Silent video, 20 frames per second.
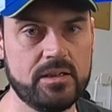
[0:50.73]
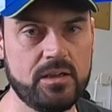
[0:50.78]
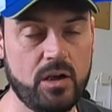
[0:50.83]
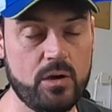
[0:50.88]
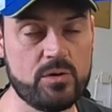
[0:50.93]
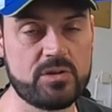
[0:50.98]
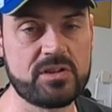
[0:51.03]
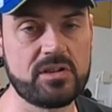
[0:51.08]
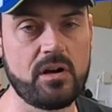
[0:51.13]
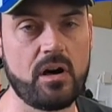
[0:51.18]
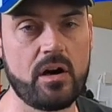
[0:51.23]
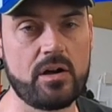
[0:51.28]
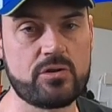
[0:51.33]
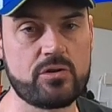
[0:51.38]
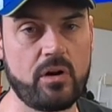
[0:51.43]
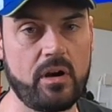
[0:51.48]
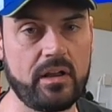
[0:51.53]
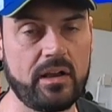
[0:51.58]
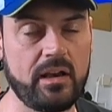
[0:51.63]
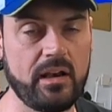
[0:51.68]
losing the
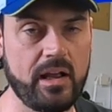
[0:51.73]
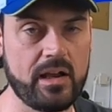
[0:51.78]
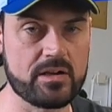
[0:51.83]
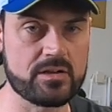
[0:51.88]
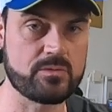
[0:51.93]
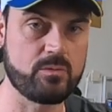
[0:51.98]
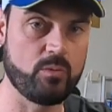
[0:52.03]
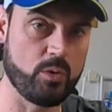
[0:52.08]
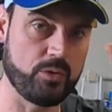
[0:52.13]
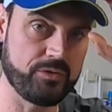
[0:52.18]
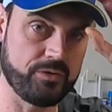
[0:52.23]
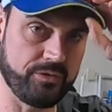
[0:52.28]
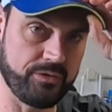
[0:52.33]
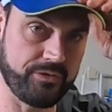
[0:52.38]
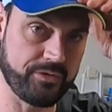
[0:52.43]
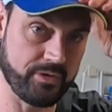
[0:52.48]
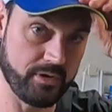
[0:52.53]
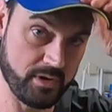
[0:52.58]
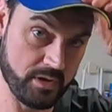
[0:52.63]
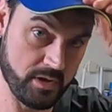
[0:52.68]
hydraulic clutch
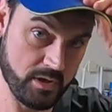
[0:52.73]
wasn't